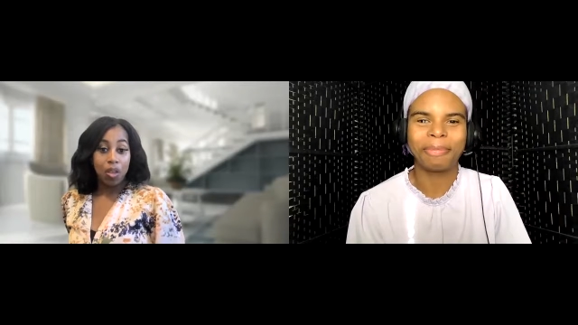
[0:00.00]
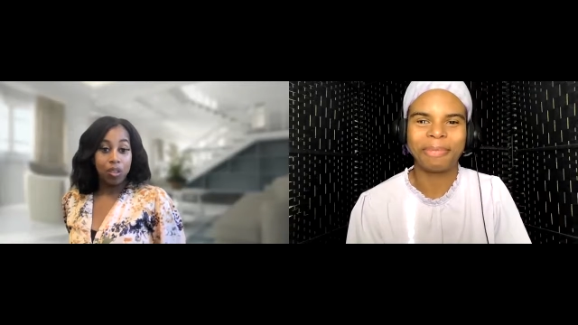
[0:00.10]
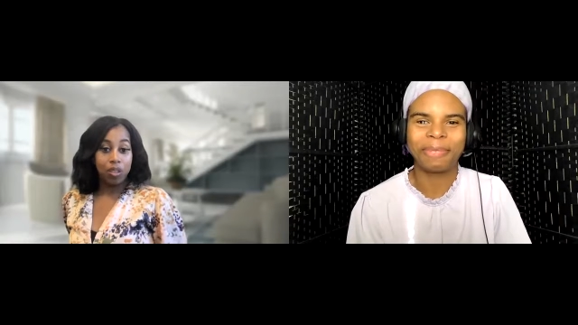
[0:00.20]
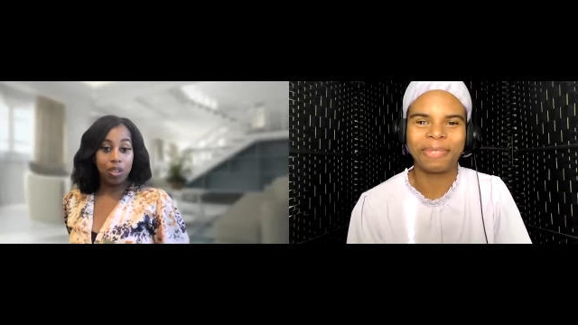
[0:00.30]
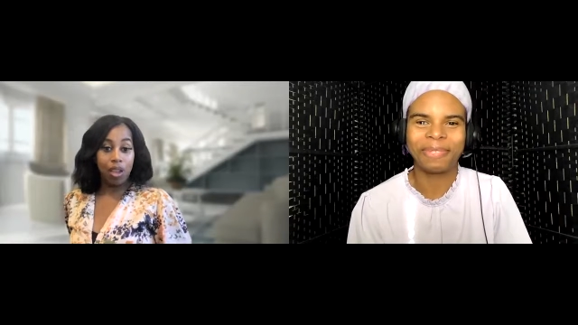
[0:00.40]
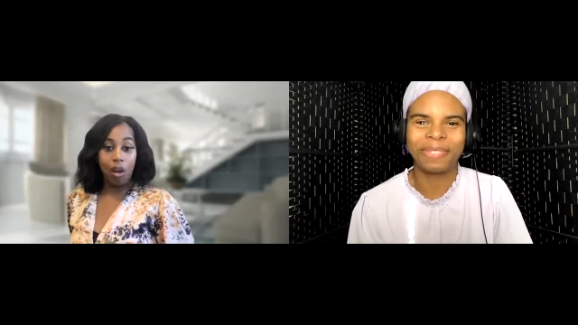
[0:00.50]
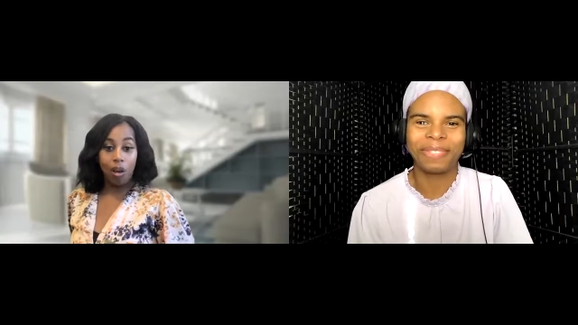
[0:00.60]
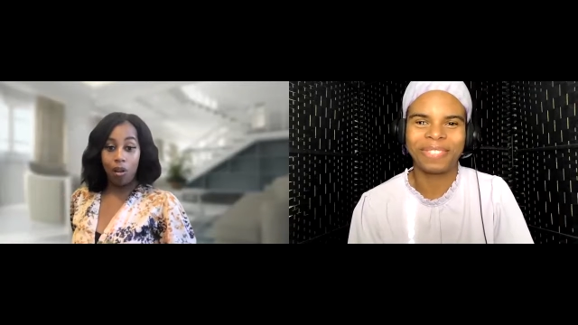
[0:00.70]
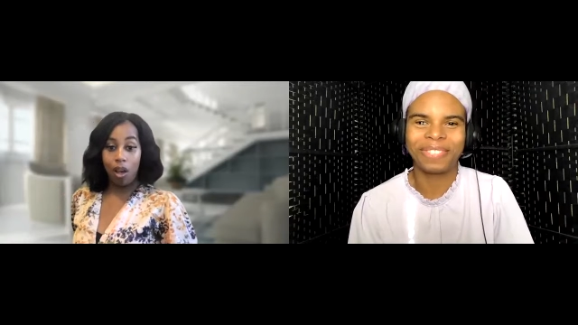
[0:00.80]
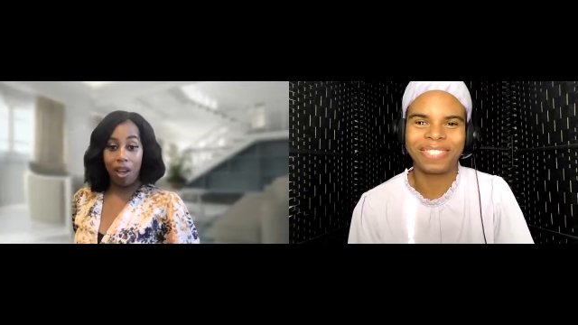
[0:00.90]

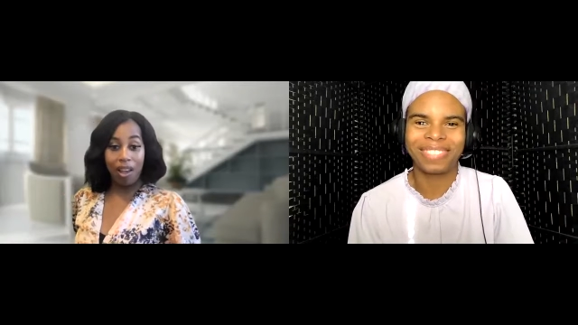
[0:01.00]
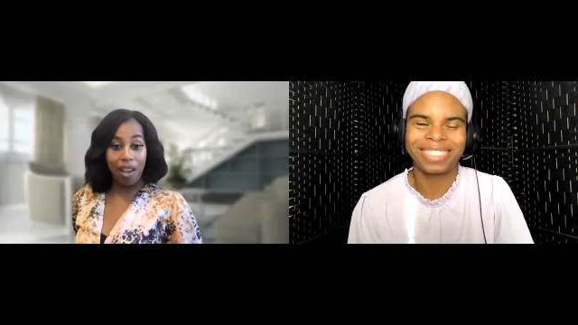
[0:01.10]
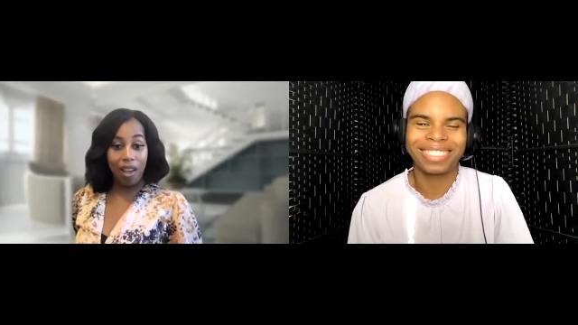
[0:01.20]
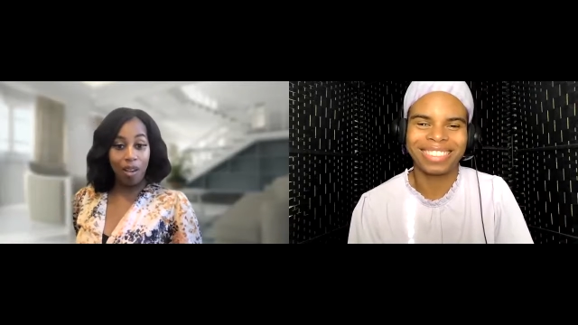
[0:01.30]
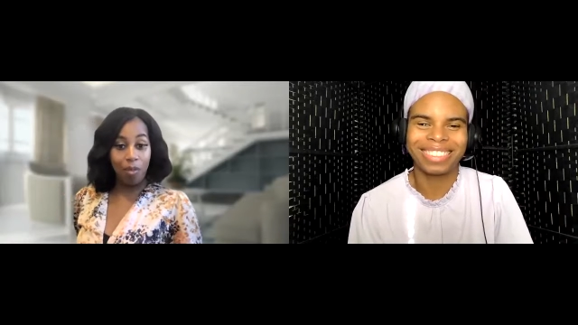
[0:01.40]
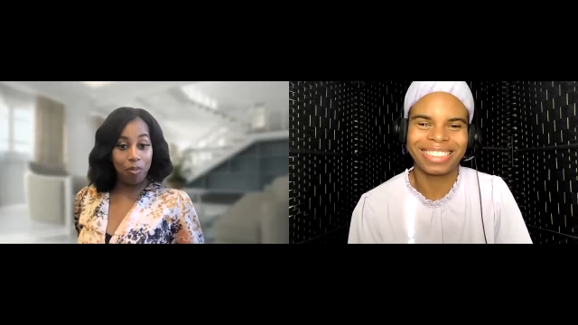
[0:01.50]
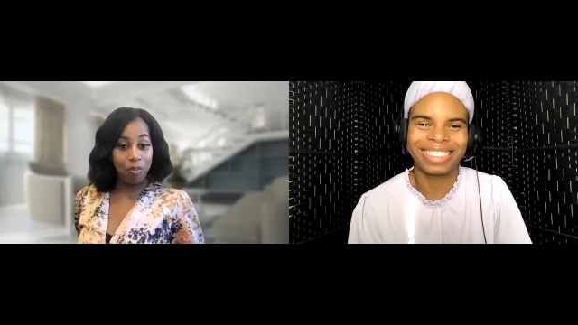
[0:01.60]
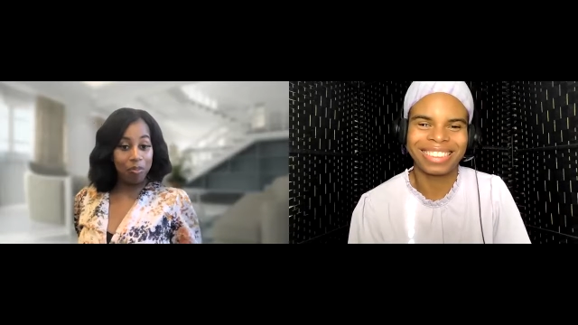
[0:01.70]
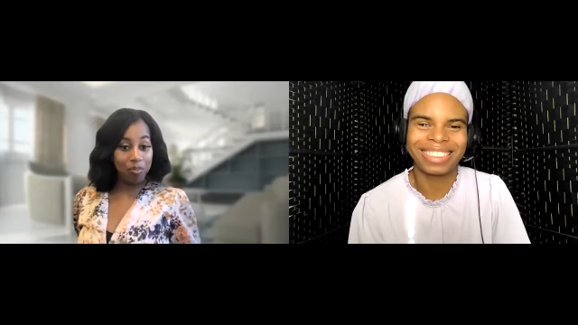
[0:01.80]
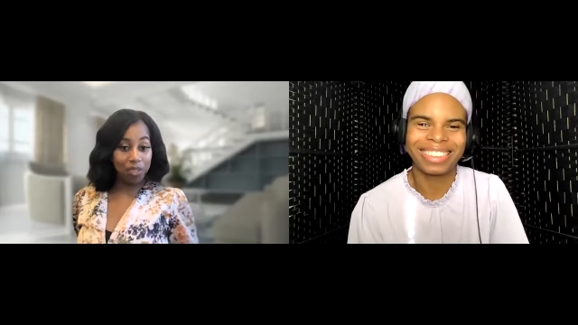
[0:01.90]
Speaker 1: So, um,
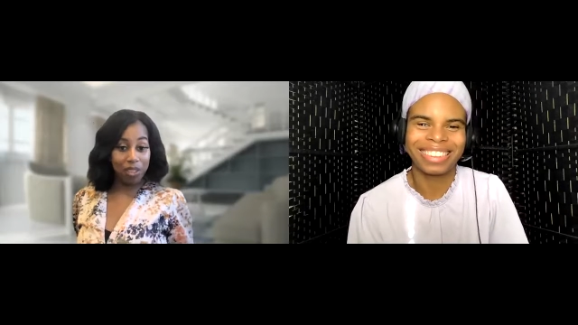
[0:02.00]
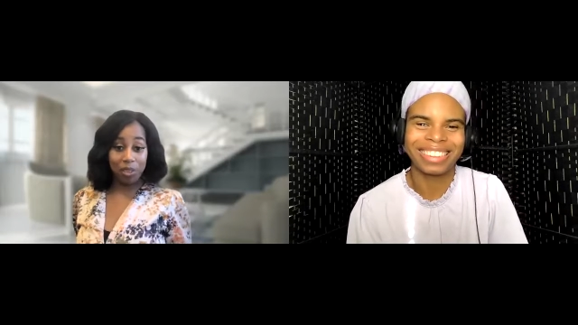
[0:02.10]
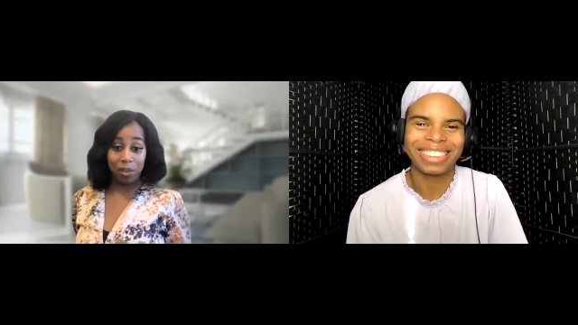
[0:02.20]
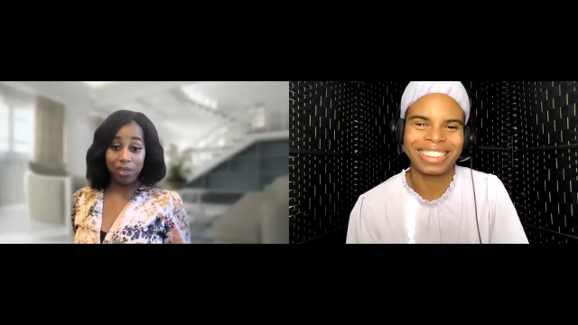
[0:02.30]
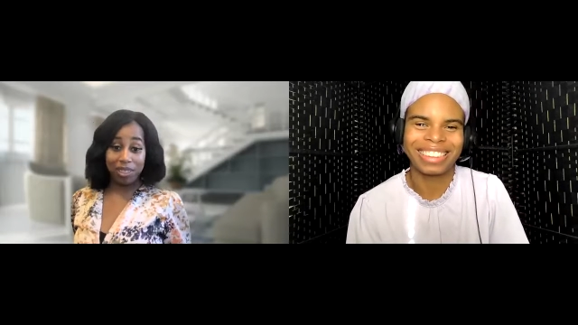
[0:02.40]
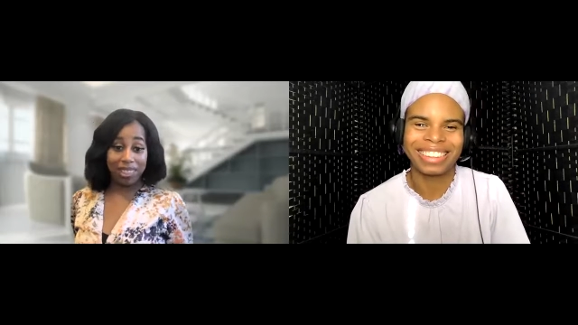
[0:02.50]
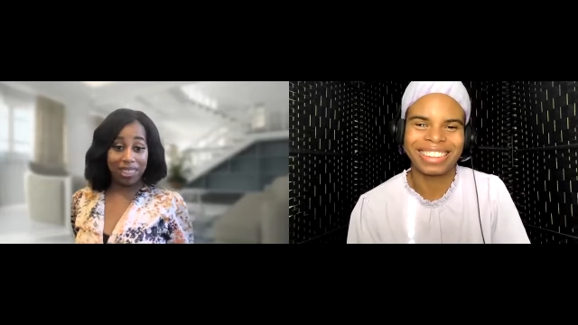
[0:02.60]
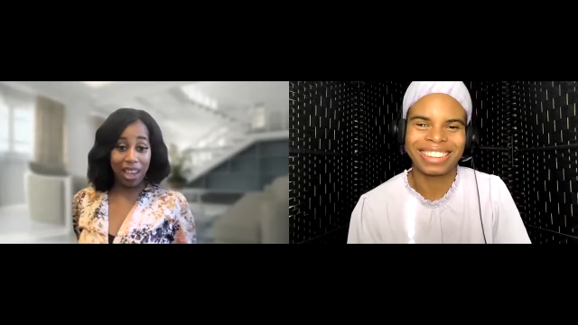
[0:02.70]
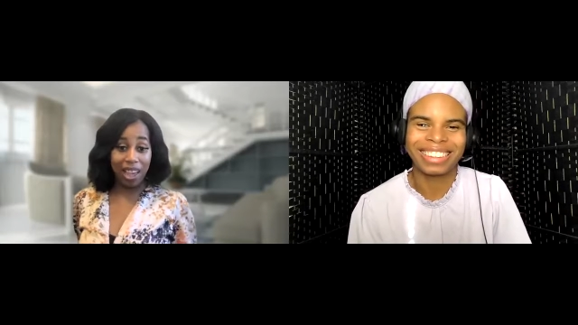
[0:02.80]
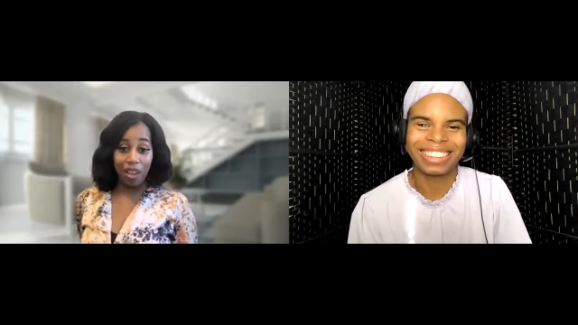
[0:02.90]
so
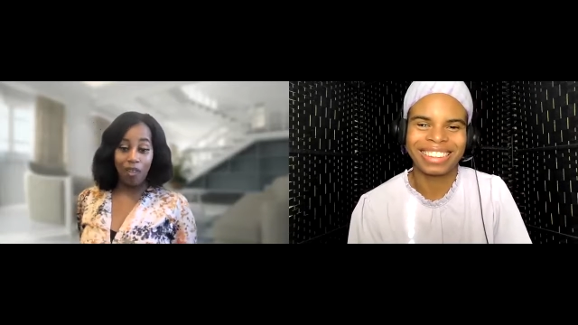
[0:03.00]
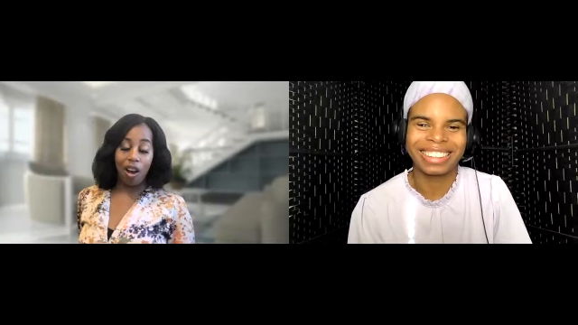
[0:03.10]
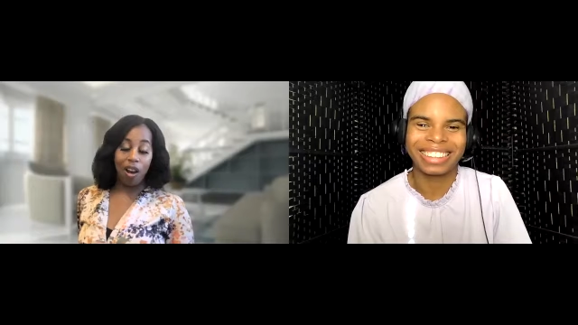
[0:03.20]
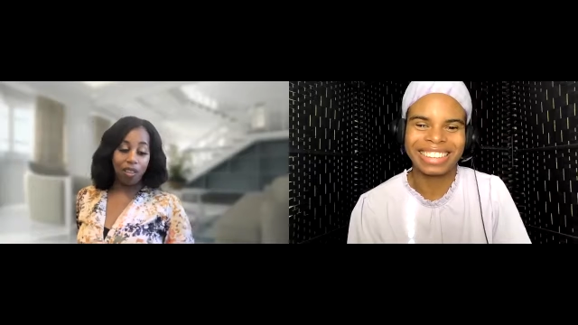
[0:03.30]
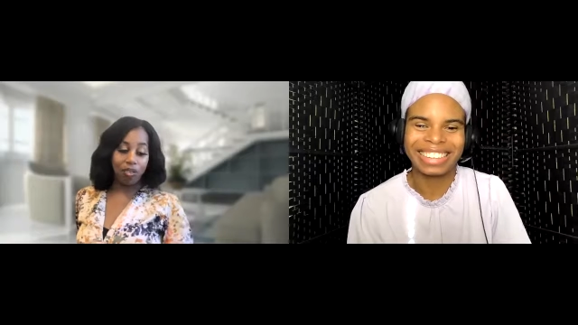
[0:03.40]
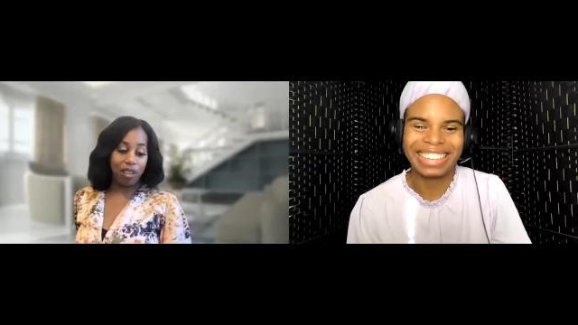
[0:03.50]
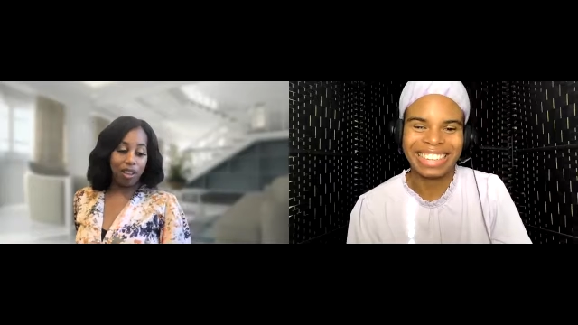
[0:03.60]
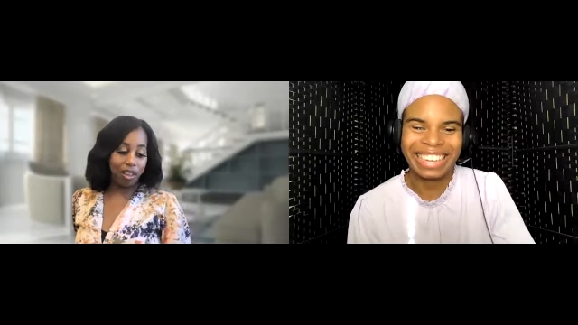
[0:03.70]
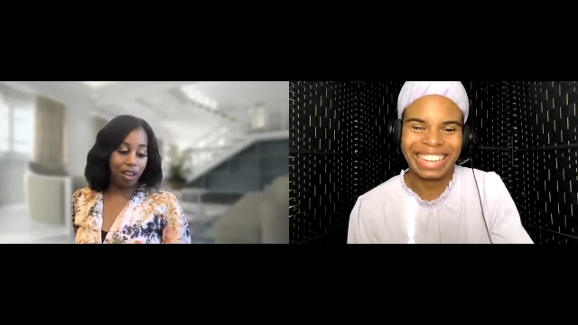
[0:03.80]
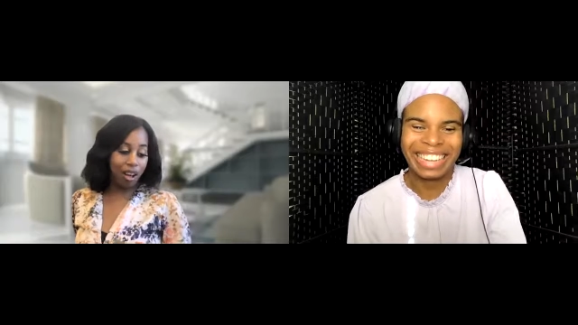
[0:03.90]
listen, I have all the fi- uh,